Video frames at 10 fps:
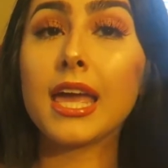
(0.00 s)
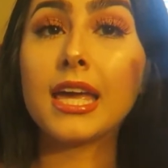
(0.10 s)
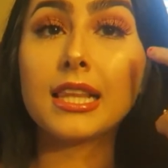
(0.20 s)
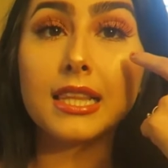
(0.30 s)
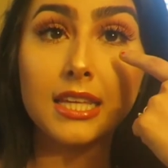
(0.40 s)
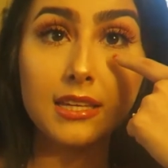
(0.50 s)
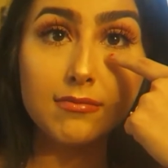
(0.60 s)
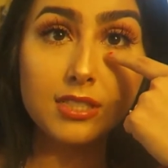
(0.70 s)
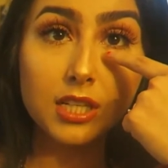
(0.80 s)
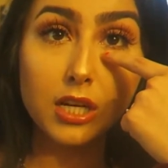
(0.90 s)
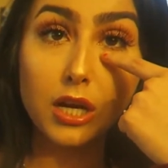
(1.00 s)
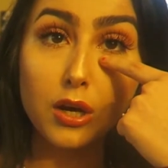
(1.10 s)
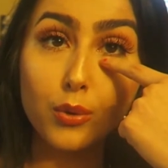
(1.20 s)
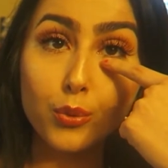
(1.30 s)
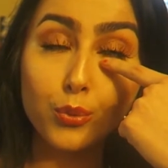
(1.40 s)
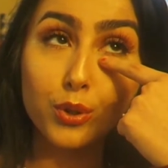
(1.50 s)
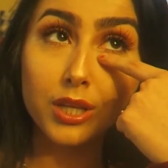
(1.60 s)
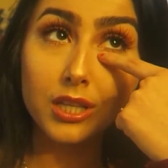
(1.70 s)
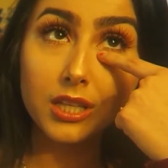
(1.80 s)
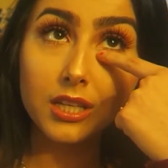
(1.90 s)
it leaves a
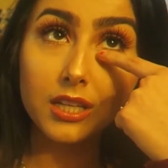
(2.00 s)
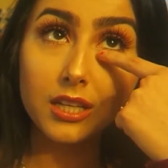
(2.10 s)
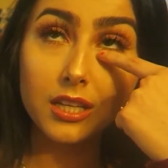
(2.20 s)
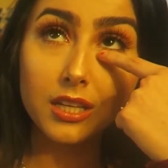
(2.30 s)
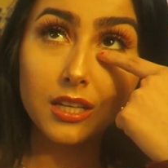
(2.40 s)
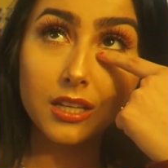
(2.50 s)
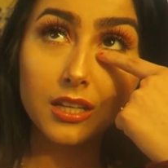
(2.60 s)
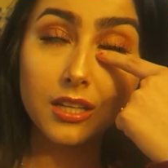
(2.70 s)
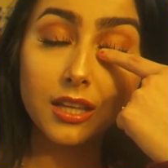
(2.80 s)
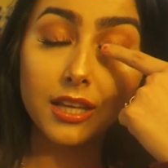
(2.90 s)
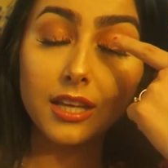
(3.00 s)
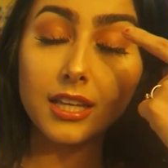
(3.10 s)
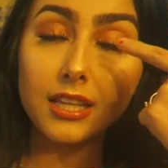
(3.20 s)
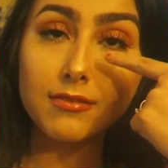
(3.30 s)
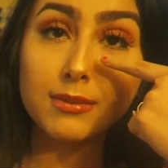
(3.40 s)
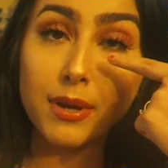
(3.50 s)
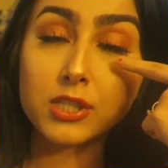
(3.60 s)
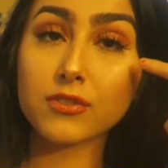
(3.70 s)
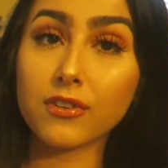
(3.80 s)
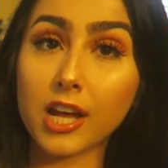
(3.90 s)
really like it leaves a
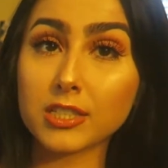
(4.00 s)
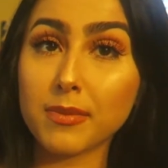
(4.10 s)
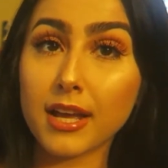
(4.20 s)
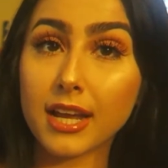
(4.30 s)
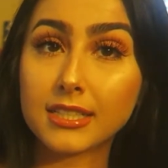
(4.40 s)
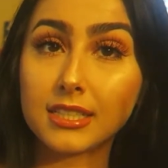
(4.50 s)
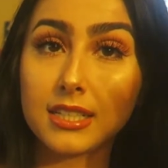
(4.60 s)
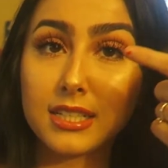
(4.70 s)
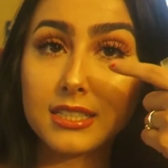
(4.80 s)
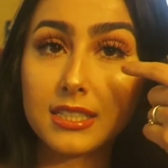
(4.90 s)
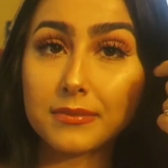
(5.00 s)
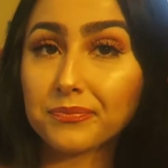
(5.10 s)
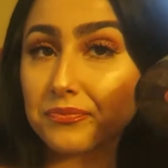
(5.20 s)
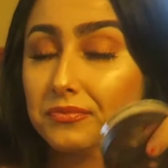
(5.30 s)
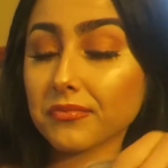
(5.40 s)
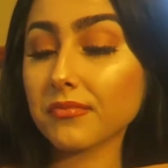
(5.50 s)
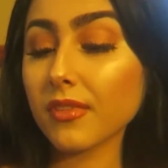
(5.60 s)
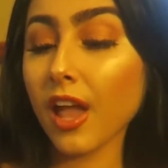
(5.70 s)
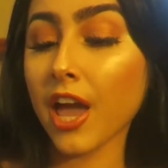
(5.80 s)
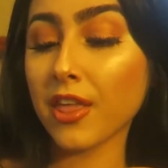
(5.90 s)
major flashback as it is
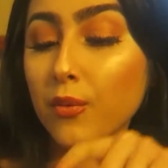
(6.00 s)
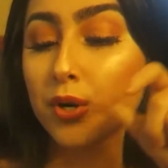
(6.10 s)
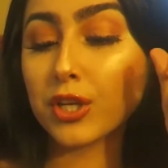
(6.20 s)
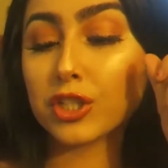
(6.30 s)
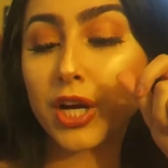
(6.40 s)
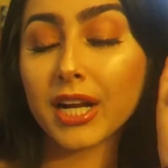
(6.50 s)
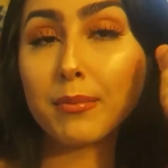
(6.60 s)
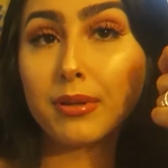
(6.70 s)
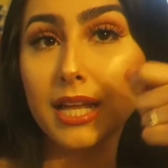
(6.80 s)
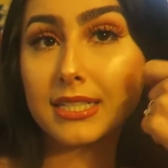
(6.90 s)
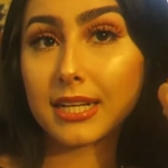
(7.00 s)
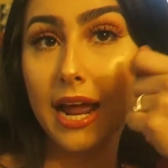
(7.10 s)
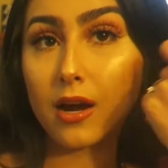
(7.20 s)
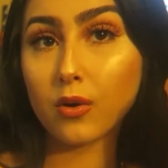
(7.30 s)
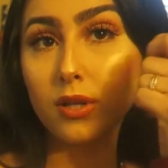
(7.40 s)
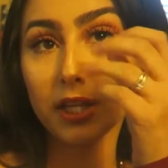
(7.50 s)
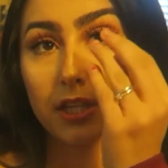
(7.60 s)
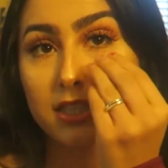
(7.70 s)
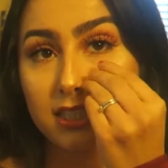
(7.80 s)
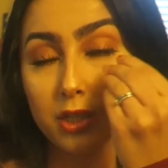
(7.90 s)
and then when you try to blend it out,
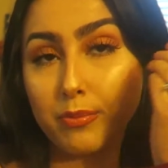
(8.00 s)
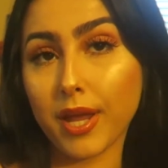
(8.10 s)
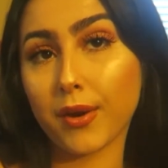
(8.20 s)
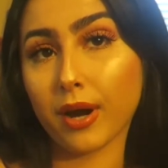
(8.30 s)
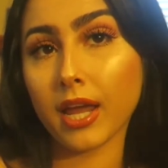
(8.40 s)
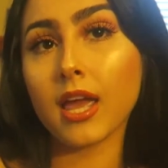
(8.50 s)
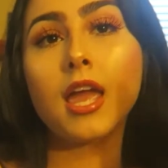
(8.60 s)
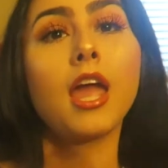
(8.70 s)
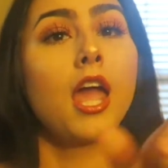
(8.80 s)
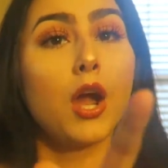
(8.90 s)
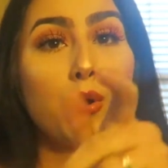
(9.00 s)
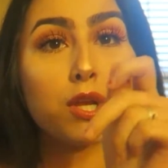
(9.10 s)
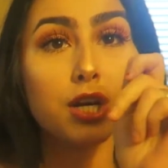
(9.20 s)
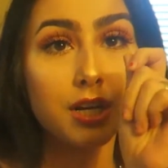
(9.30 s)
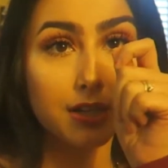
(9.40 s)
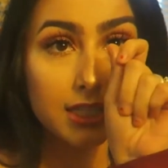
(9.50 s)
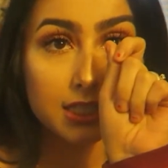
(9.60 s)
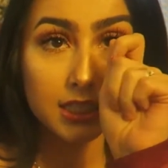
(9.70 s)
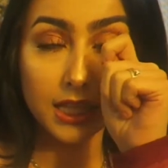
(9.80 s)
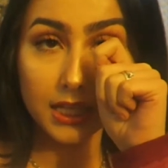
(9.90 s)
like let's say you bake, right? And when you're gonna
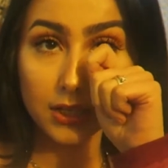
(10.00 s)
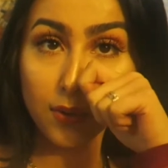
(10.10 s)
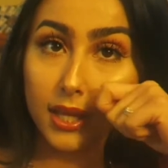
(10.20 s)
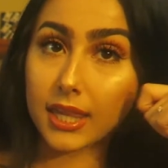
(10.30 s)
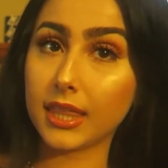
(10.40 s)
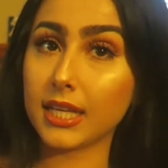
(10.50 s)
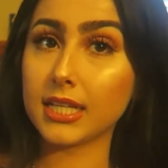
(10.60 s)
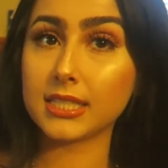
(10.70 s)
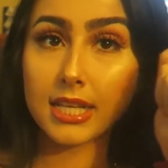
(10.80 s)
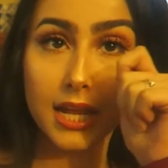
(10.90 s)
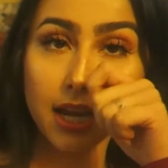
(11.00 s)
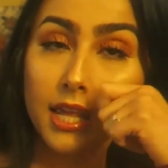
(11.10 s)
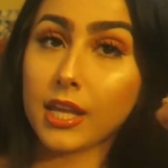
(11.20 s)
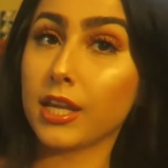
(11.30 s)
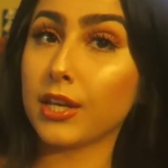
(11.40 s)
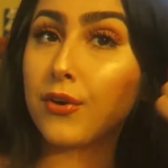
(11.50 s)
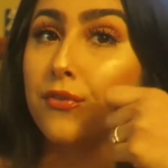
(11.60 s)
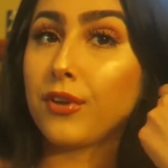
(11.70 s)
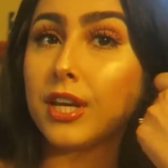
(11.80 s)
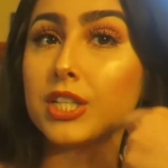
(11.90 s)
like go like this and you know,
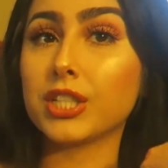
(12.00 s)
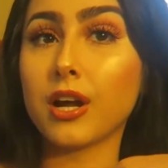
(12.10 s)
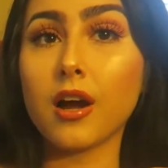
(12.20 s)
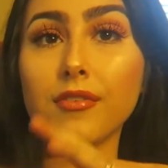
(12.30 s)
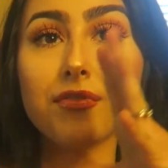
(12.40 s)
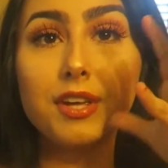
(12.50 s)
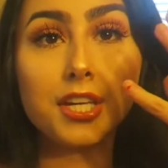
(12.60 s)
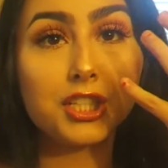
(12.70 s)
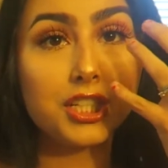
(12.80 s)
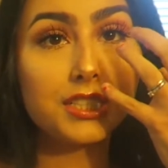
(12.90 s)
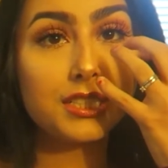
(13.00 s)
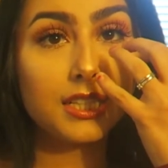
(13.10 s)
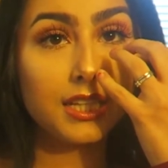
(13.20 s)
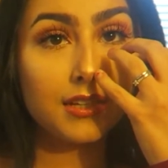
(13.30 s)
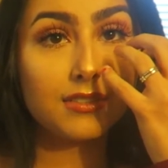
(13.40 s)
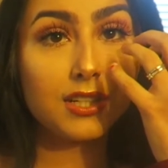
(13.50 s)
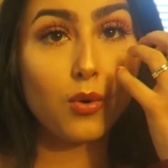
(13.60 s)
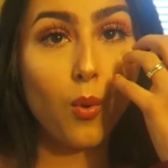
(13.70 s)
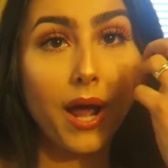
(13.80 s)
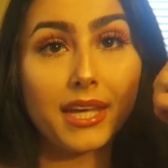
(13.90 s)
finish it off, it just leaves
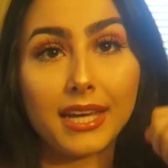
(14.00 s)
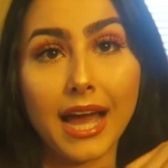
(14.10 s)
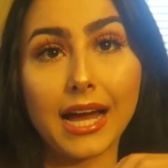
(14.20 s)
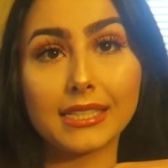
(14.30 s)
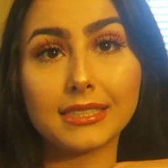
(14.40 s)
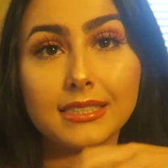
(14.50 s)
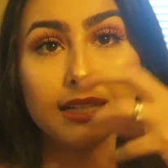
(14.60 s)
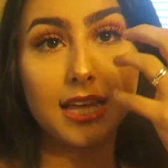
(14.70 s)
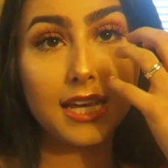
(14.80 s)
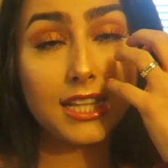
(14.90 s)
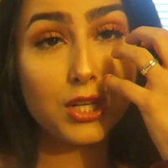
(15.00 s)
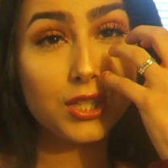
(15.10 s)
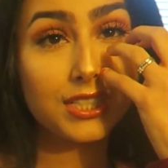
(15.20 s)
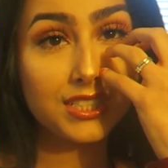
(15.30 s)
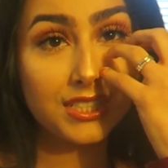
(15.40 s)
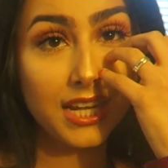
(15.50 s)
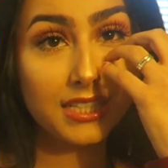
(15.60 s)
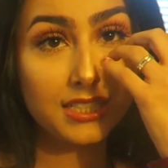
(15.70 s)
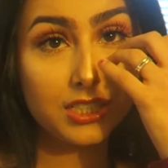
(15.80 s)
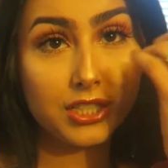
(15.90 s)
a white cast. Like it literally
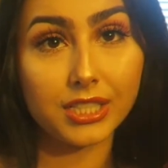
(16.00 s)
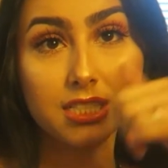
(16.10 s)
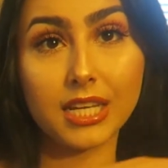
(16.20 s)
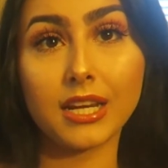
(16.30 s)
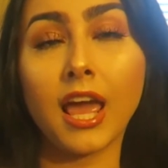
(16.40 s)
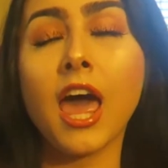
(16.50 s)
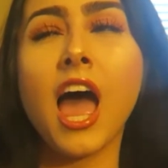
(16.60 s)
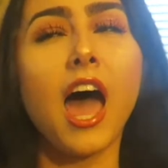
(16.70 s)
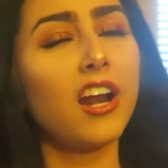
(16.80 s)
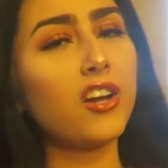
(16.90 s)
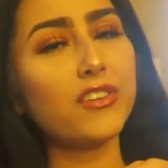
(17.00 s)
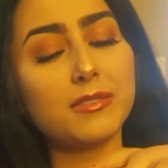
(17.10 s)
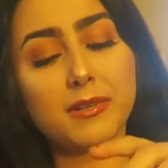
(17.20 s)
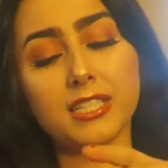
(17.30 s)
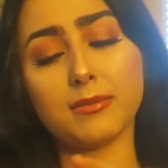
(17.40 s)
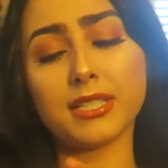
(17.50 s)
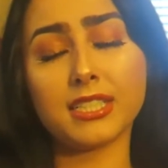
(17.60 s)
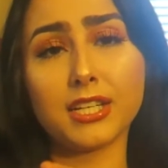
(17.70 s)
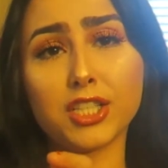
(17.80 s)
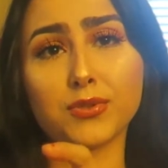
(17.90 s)
stays into your skin. I don't know if it's because my
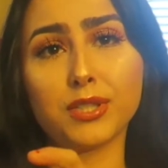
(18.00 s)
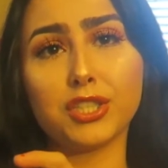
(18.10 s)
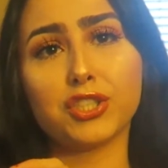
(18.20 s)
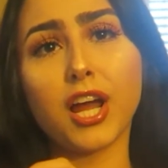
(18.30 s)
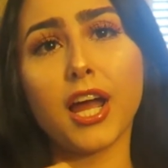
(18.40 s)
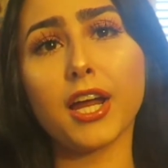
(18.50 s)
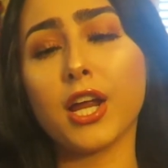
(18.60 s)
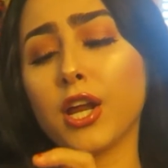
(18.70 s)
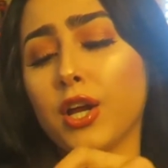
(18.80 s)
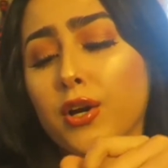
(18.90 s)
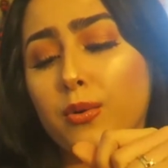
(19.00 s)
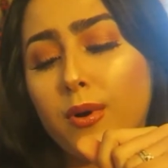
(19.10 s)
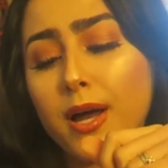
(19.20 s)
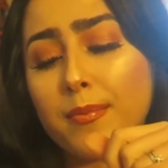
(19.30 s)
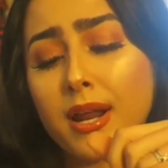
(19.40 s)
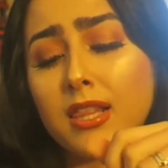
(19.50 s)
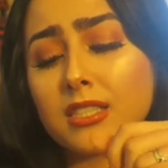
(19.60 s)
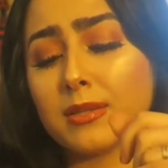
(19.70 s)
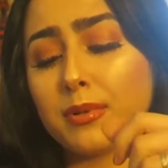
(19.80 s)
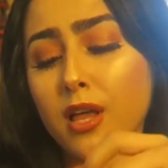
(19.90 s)
skin is really dry or what, but I
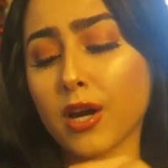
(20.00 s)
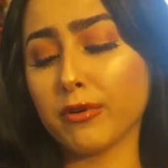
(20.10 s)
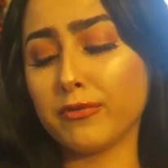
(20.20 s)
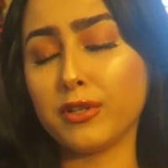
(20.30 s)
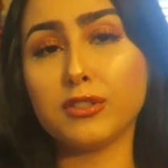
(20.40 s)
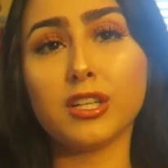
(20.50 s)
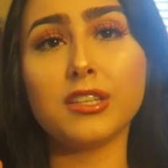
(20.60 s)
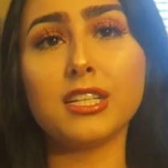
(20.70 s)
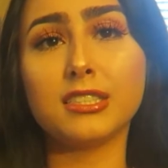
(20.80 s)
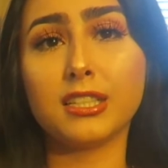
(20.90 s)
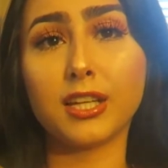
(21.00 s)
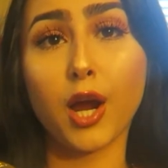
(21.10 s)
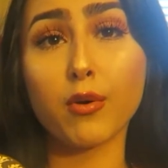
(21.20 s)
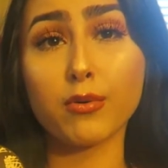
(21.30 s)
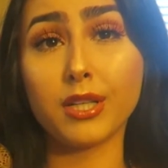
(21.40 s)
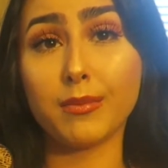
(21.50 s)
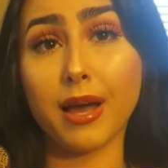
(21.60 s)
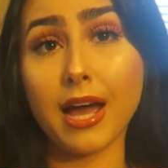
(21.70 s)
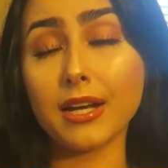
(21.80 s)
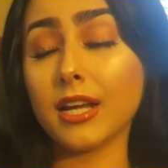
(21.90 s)
looked up a lot of reviews on this and they all were really
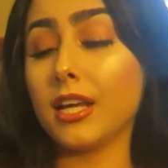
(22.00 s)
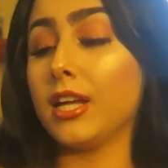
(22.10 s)
bad.